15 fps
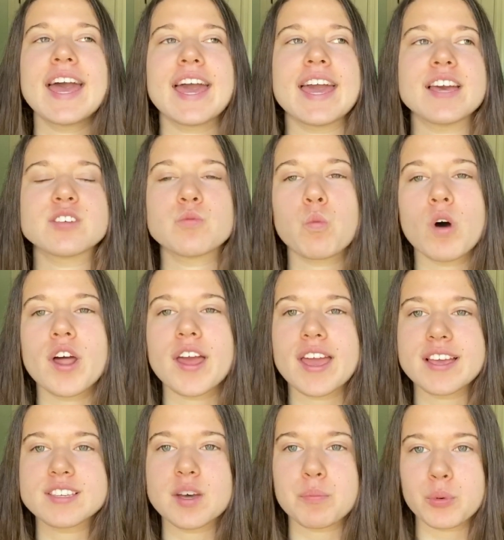is, what
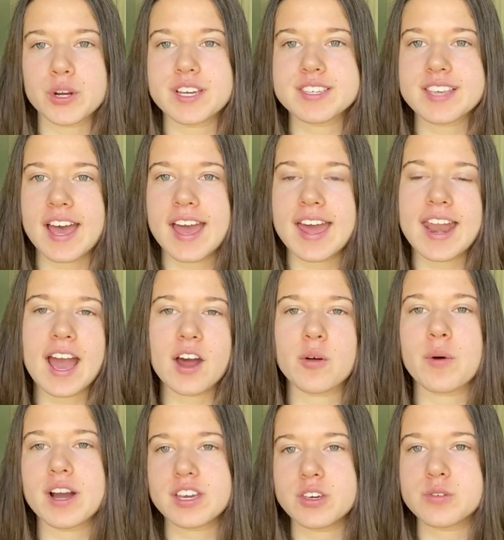is a preset and how do
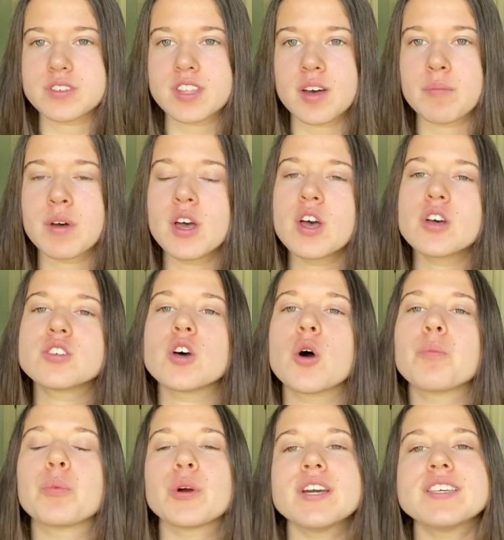I use them? So
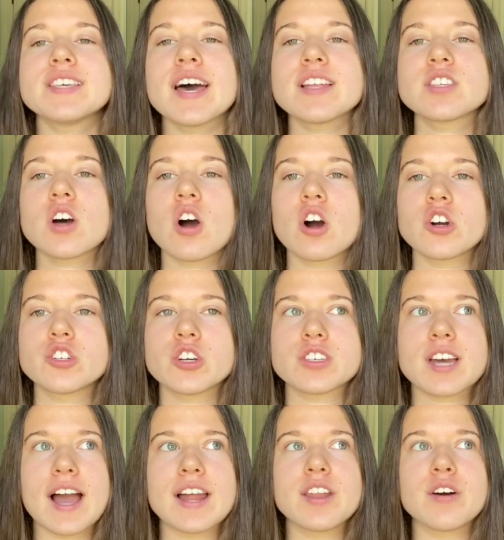presets are just
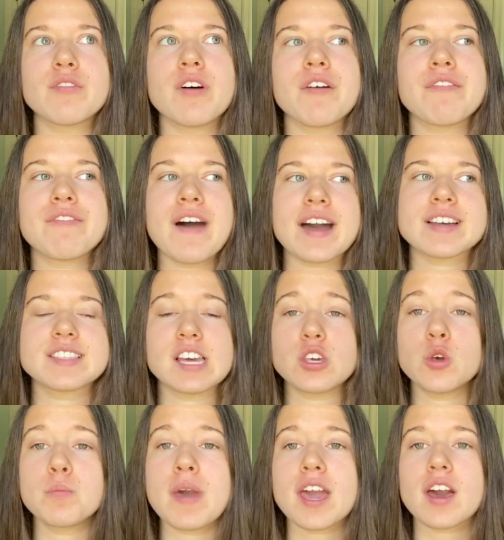kind of effects that
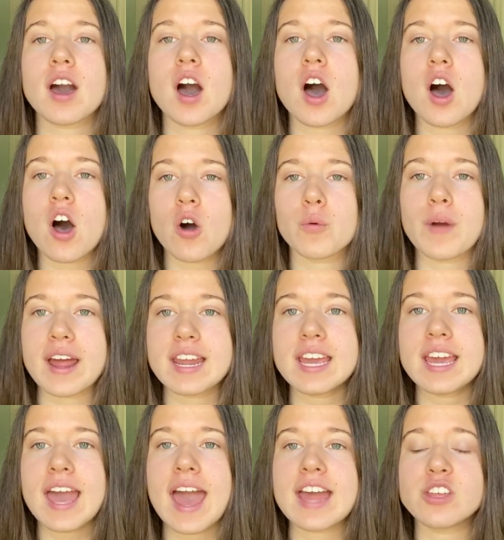you make
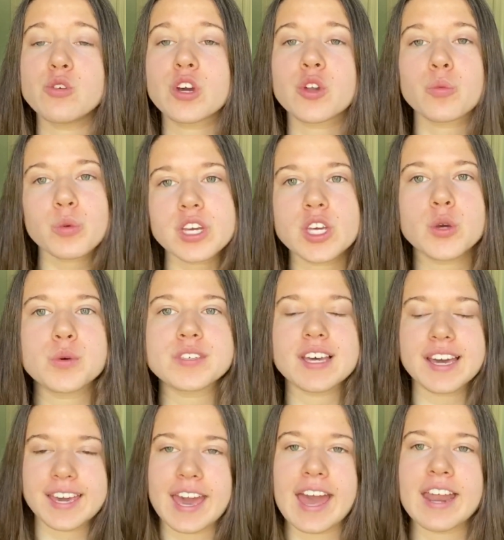already and you can reuse
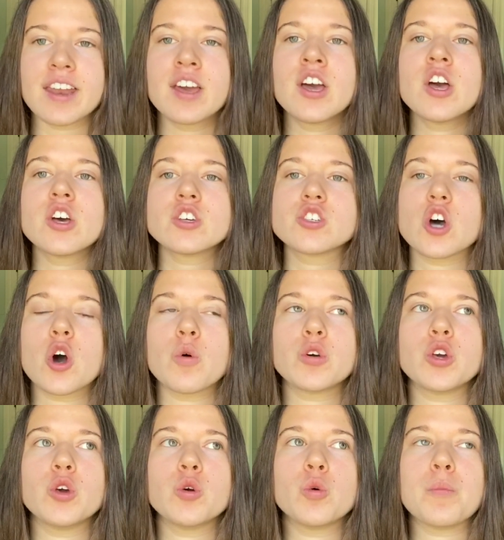again. So
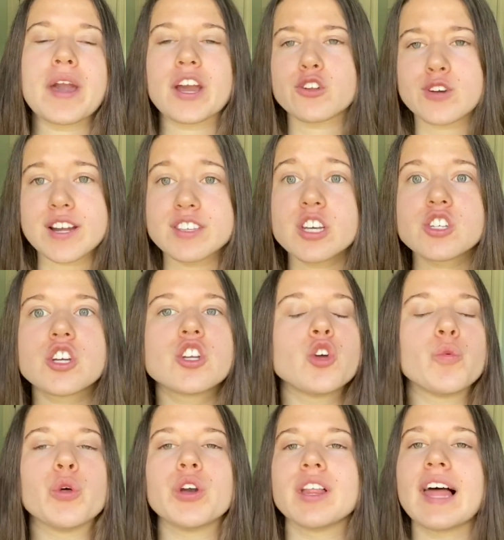you make a transition, you
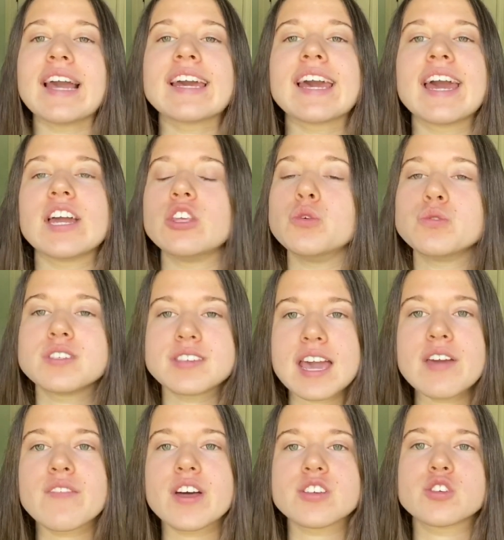really like it, and you
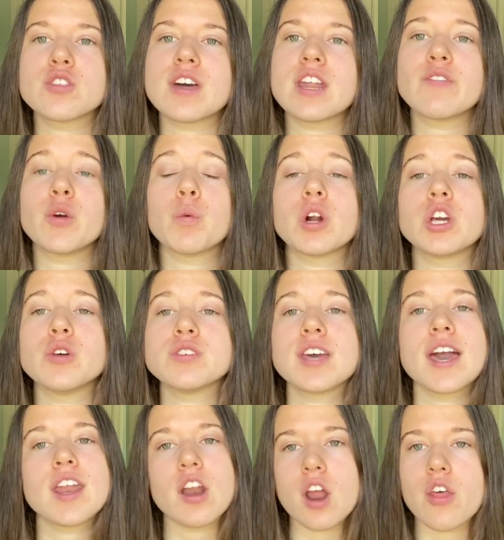save it, so then if you want to use it
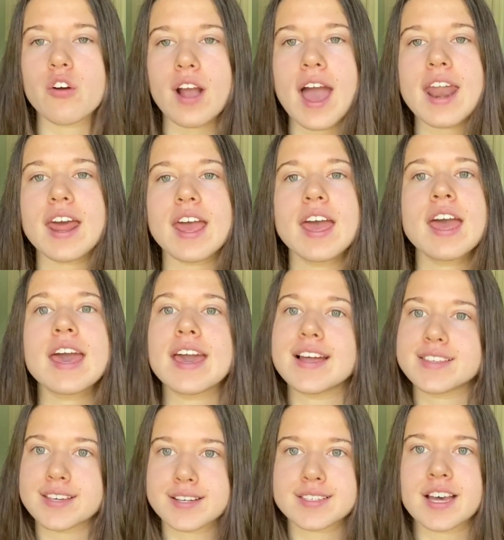in another edit,
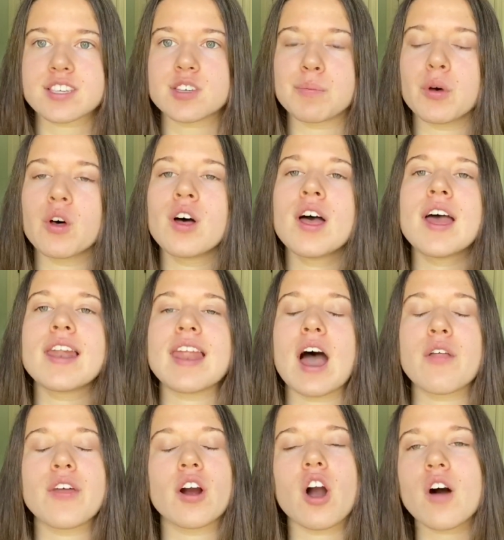it's accessible. Now,
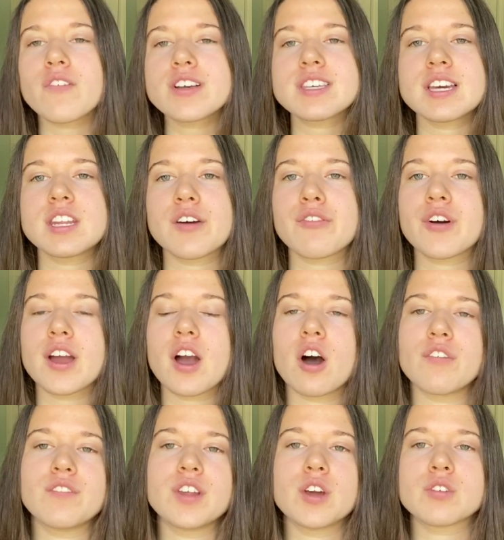they're obviously different
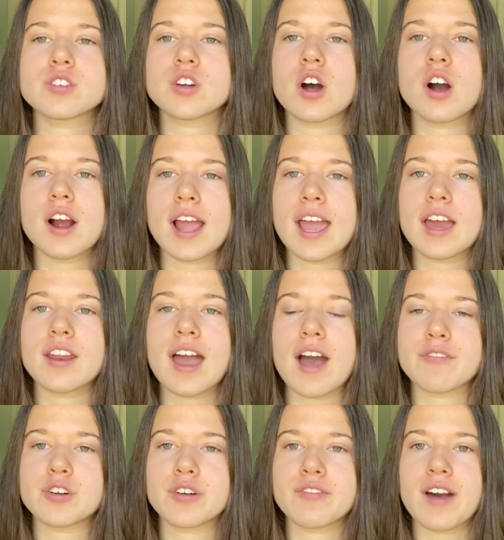on VideoStar and
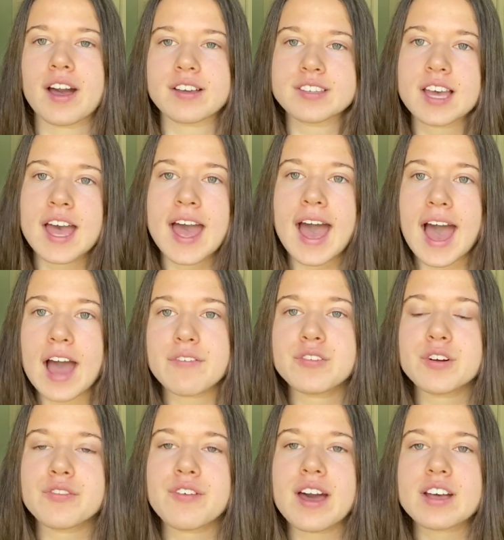After Effects. After
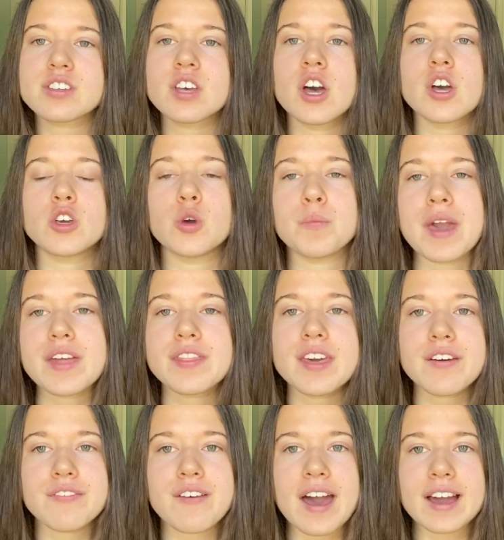Effects, you make the
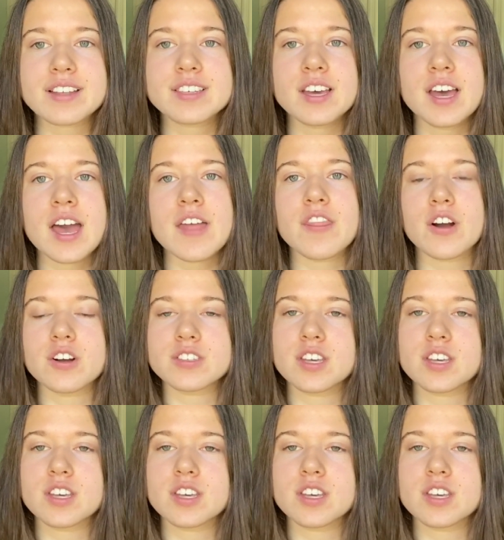effect, there is a